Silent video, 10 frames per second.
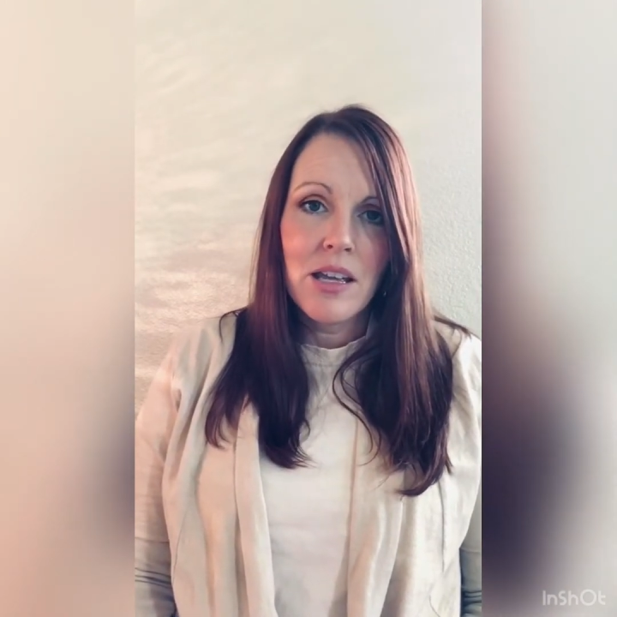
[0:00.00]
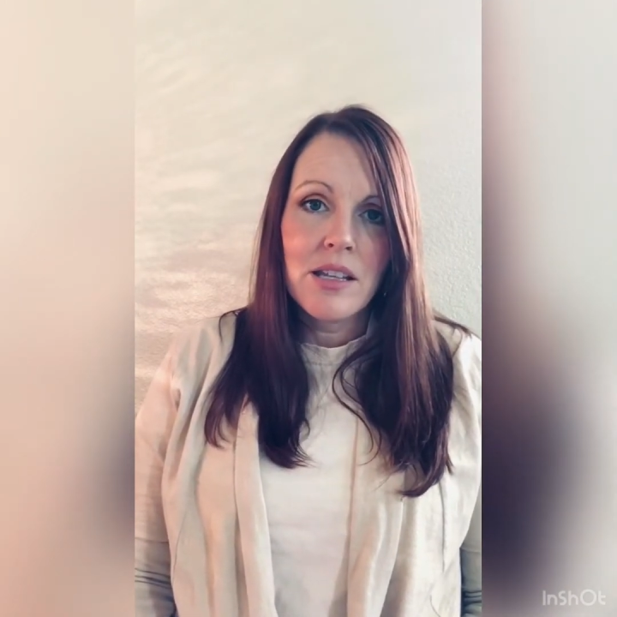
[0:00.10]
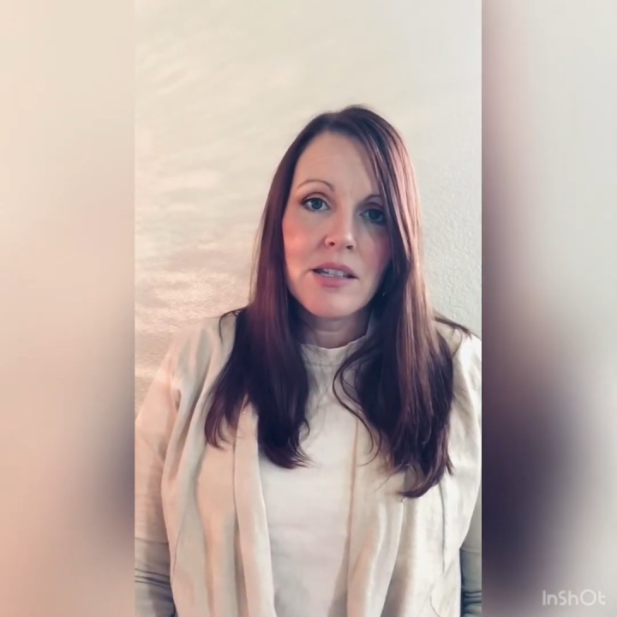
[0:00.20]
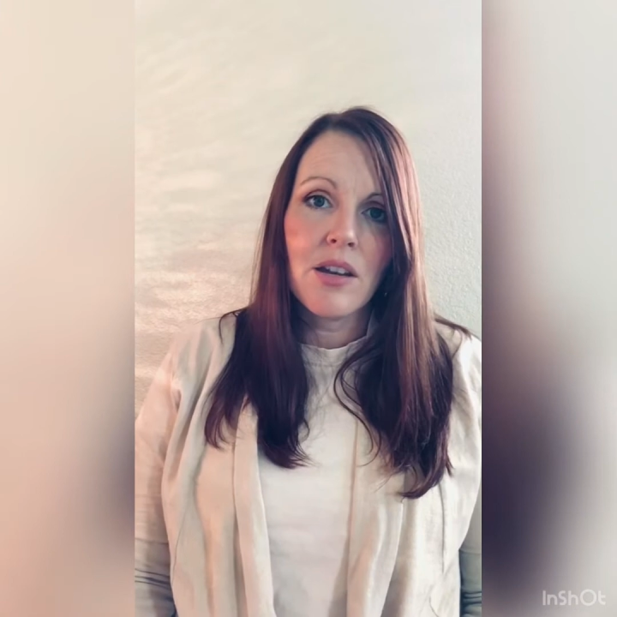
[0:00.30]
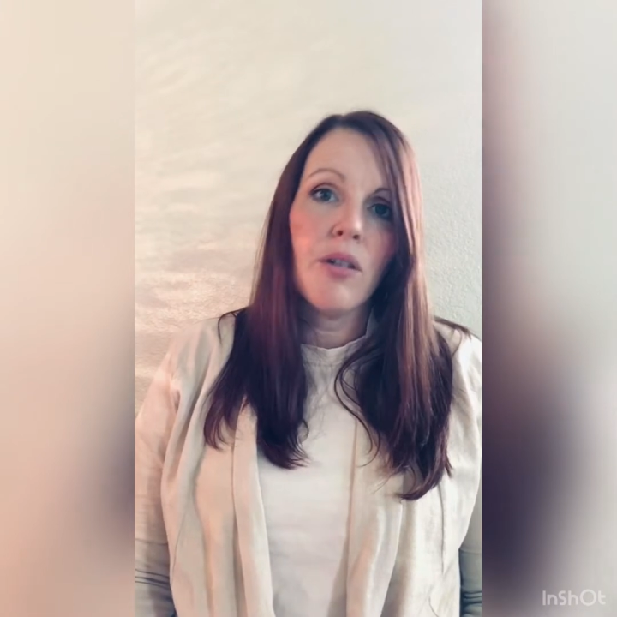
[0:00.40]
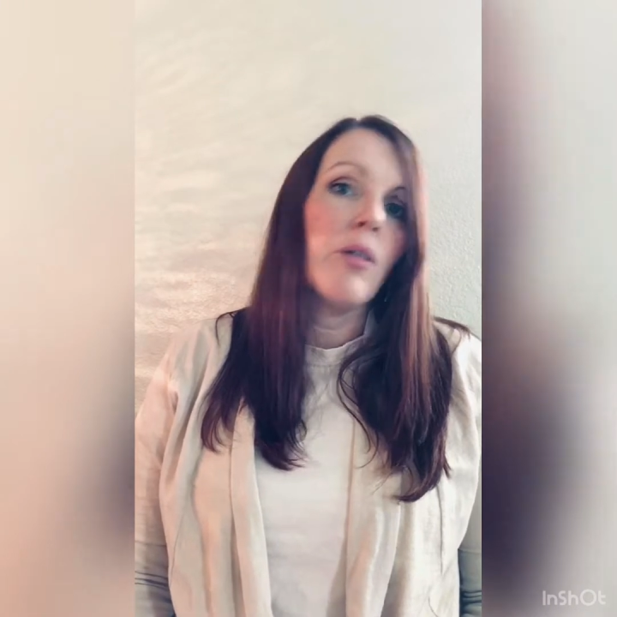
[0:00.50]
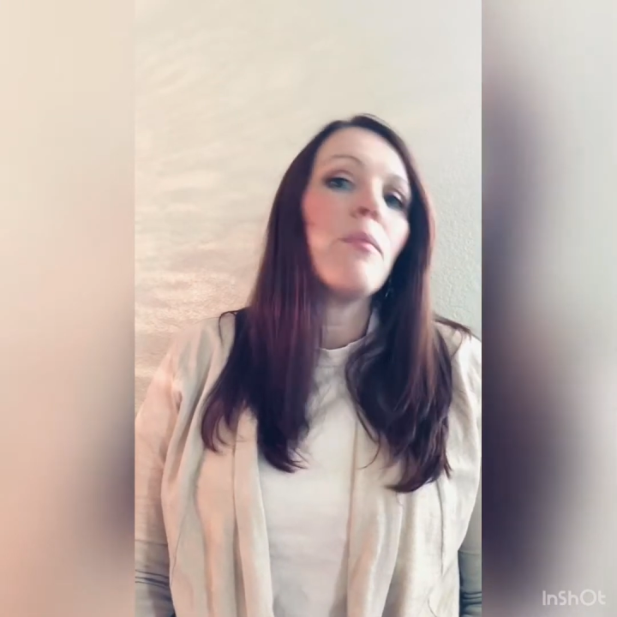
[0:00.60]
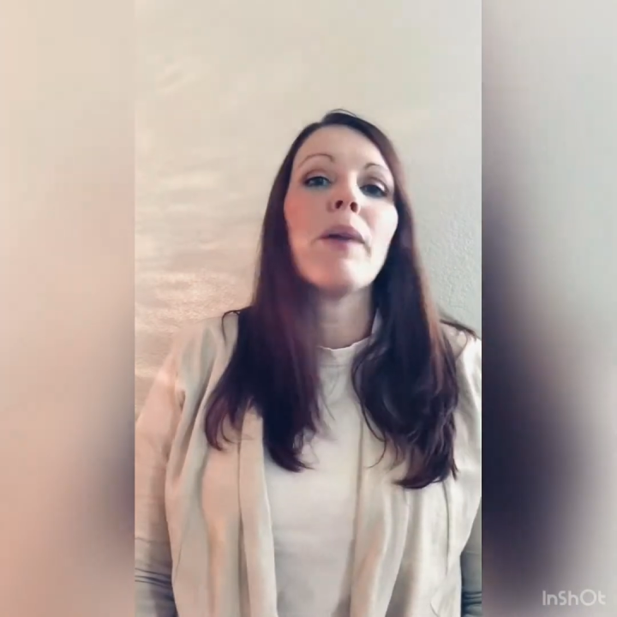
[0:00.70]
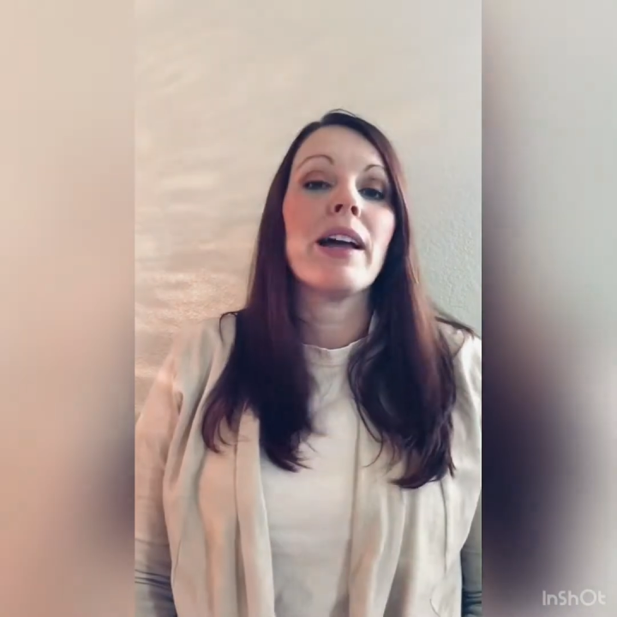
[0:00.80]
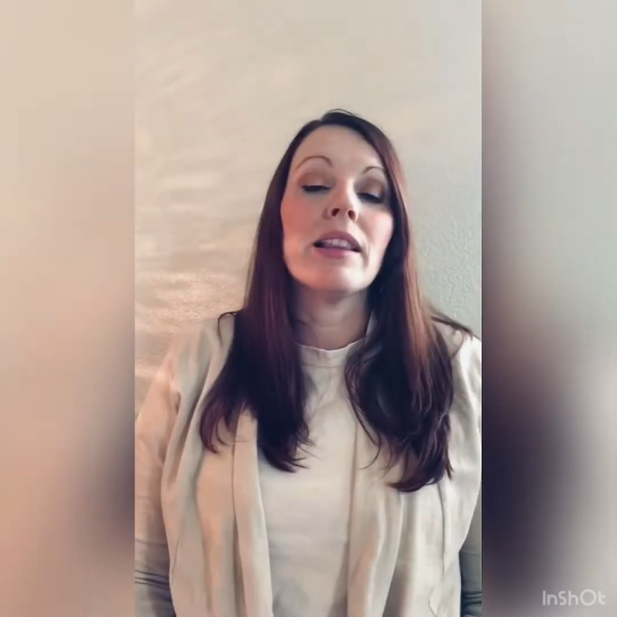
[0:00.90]
So
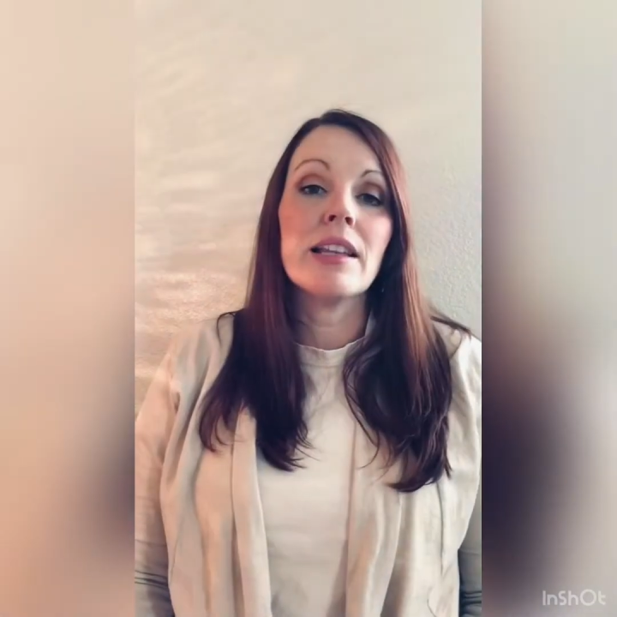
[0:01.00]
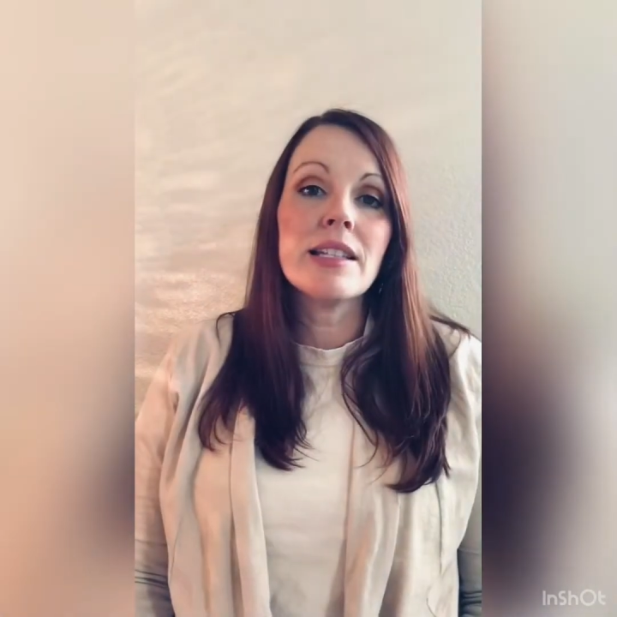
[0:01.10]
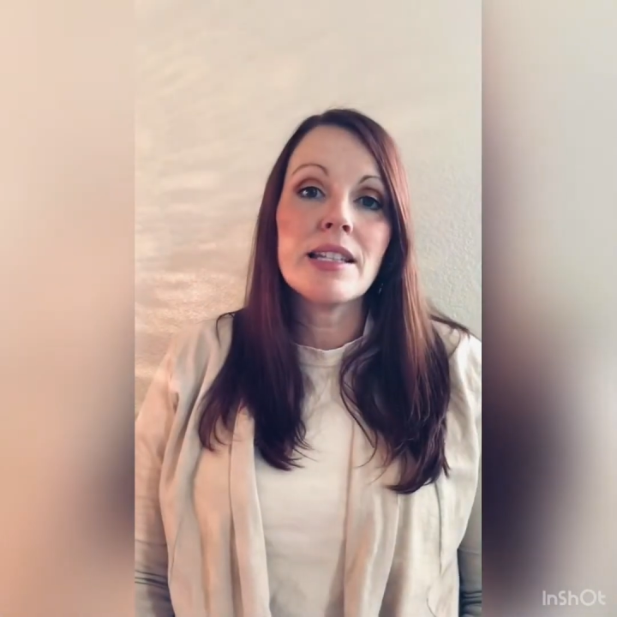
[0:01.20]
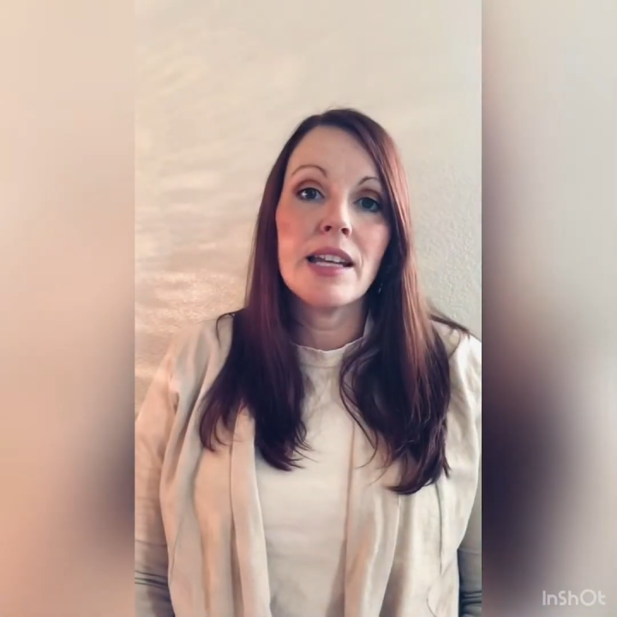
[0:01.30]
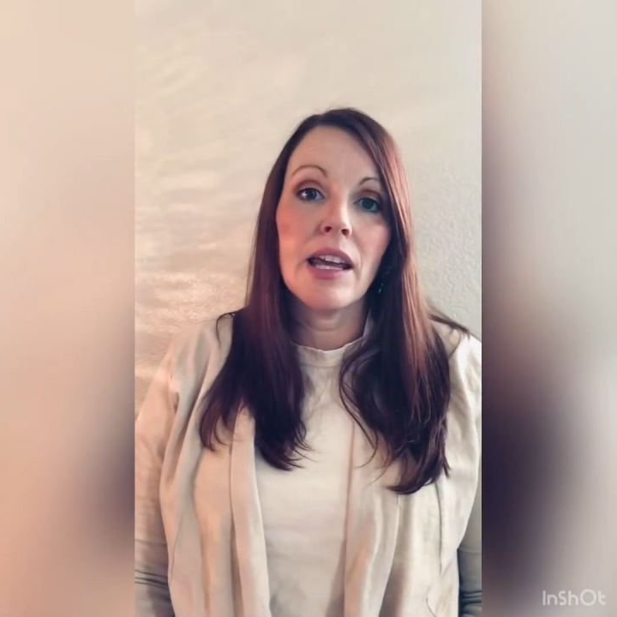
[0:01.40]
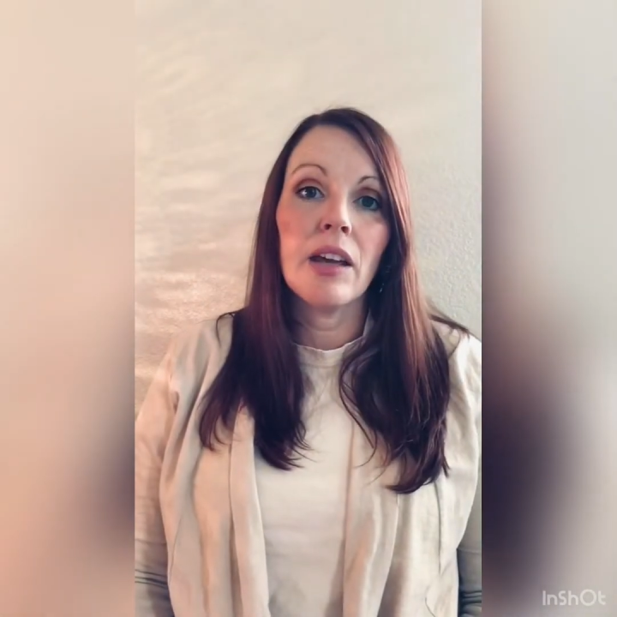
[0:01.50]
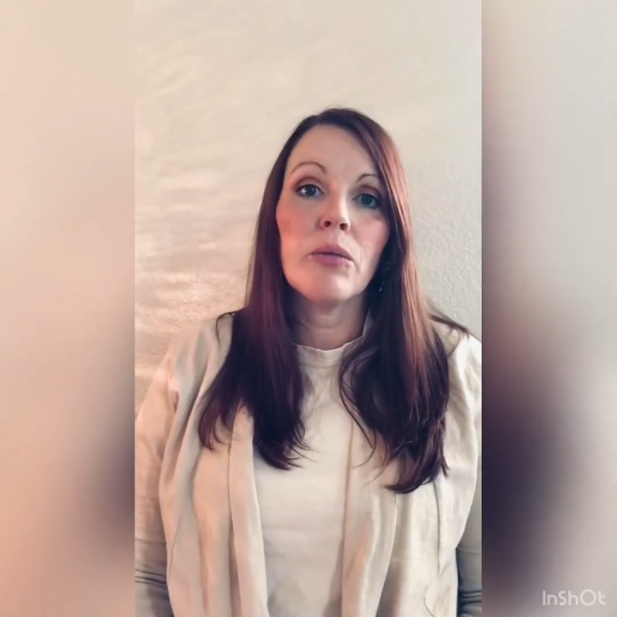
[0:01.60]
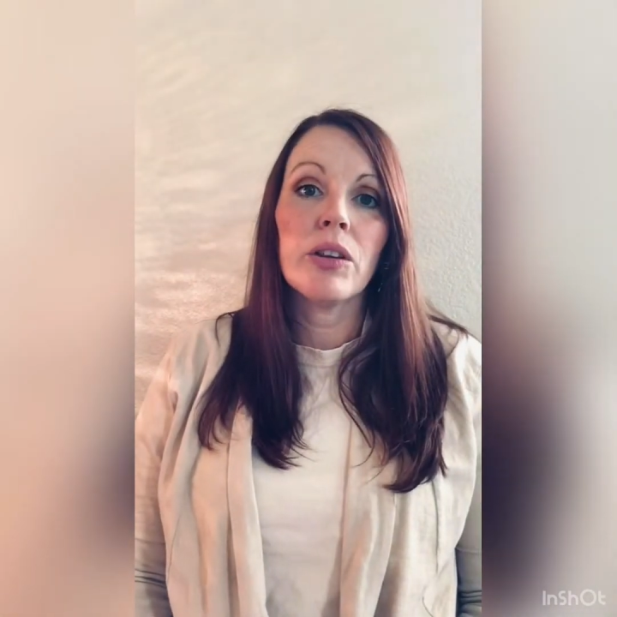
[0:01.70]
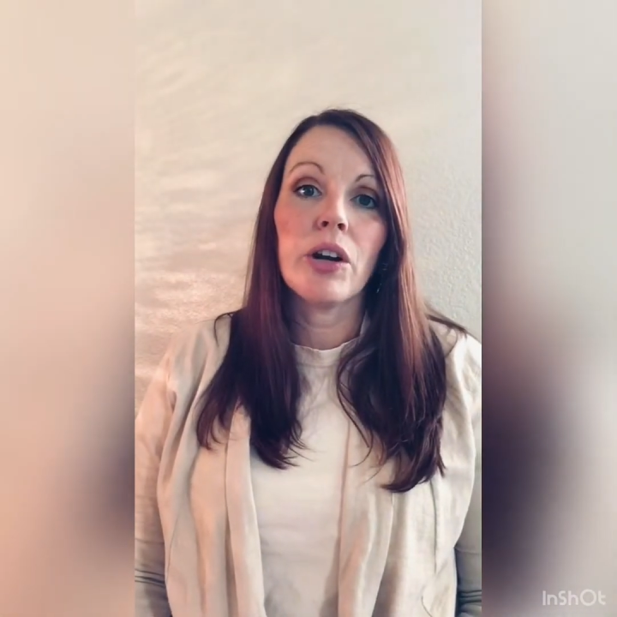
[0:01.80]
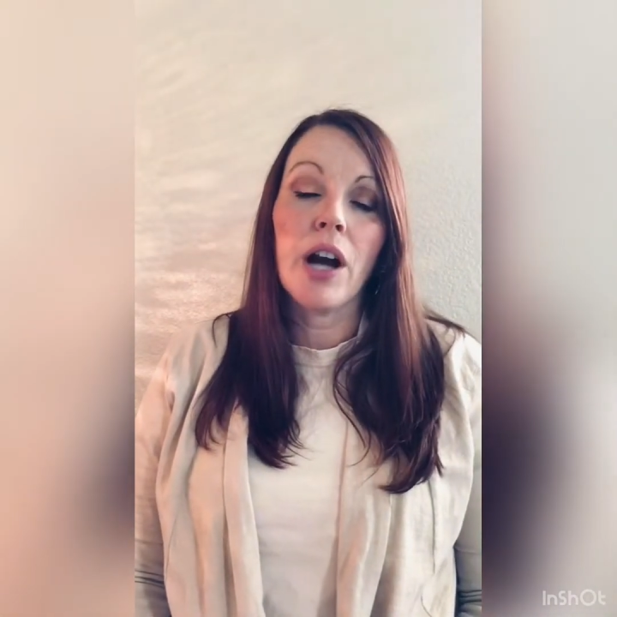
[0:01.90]
by listening
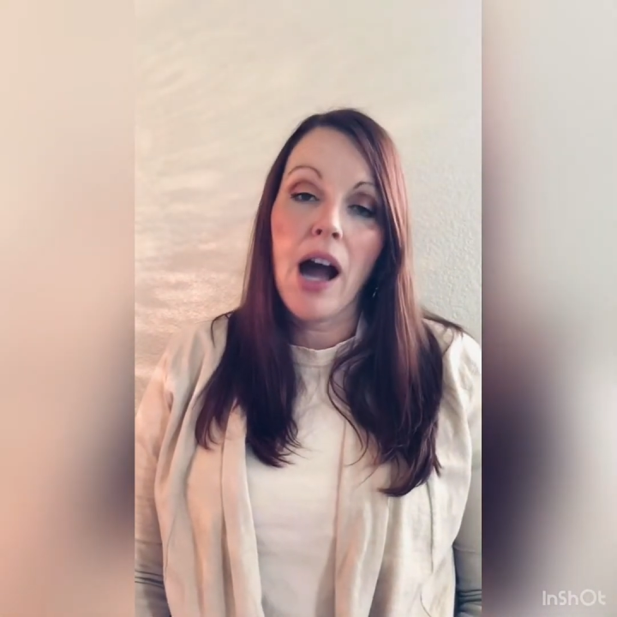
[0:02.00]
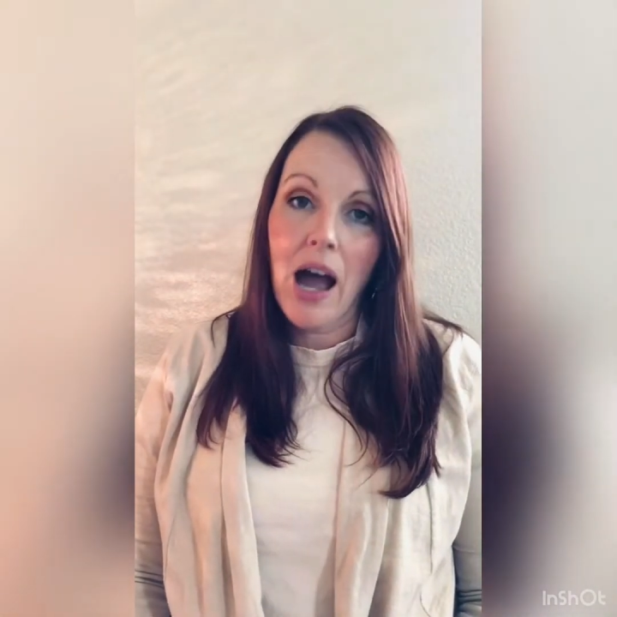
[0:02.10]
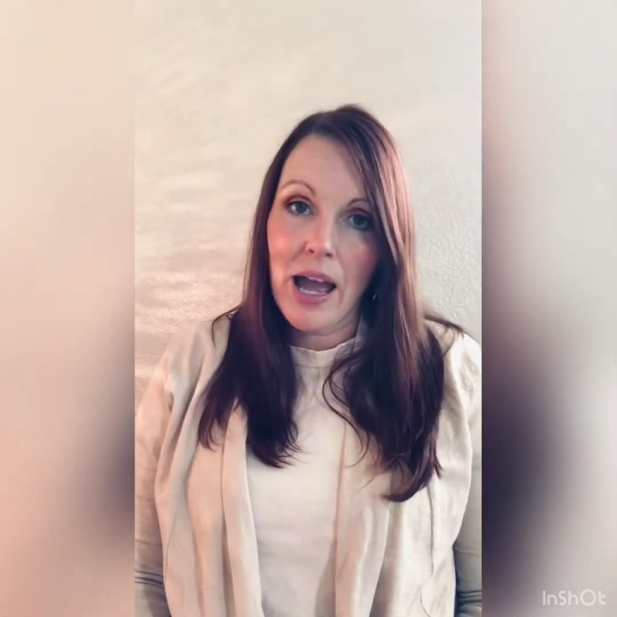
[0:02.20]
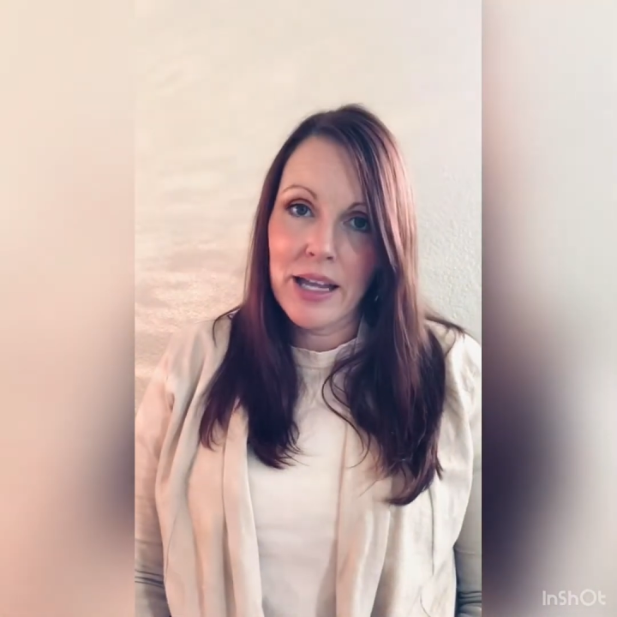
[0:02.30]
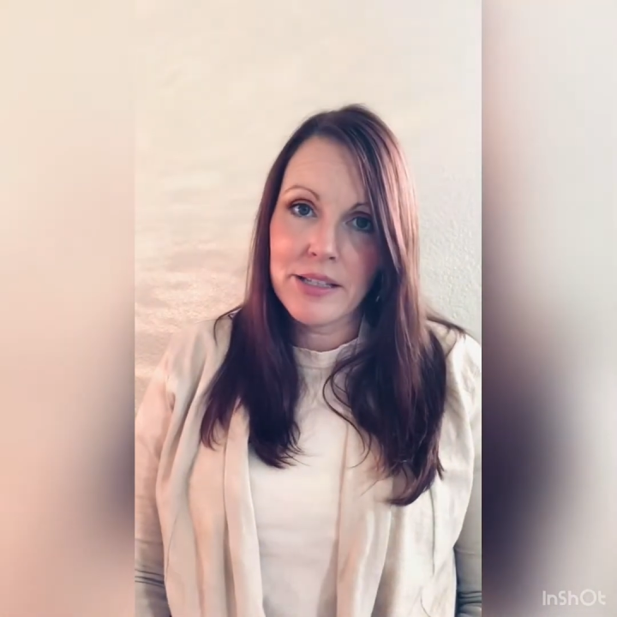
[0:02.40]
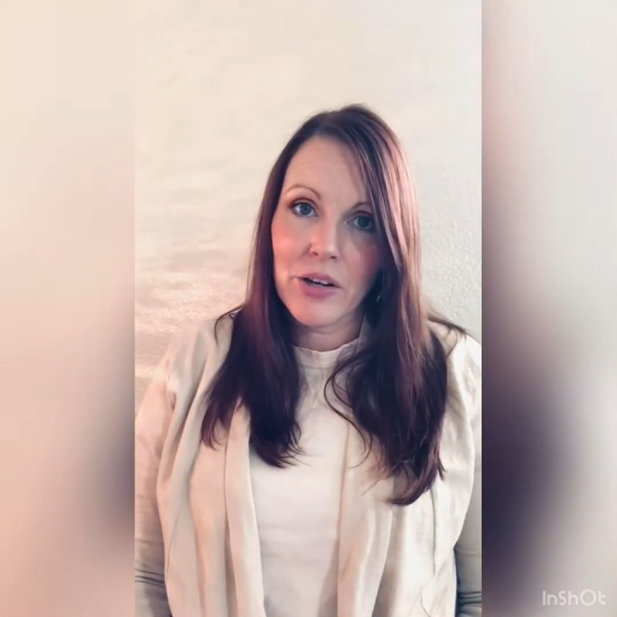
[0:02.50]
with our eyes,